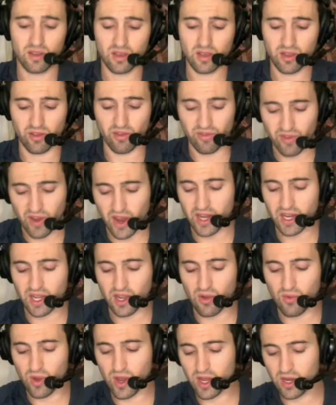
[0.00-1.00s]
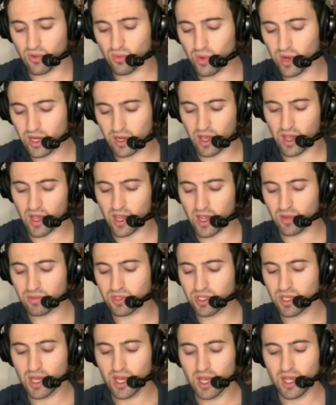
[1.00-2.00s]
They're finding a way to win games,
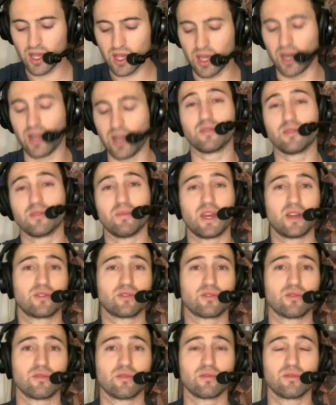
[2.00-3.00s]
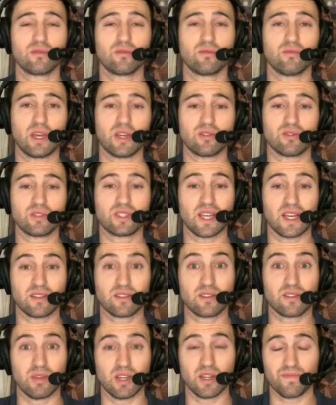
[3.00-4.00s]
and it's a major, major
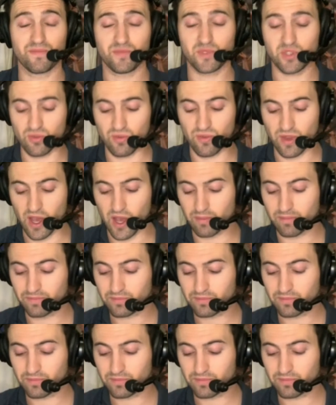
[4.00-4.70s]
testament to them.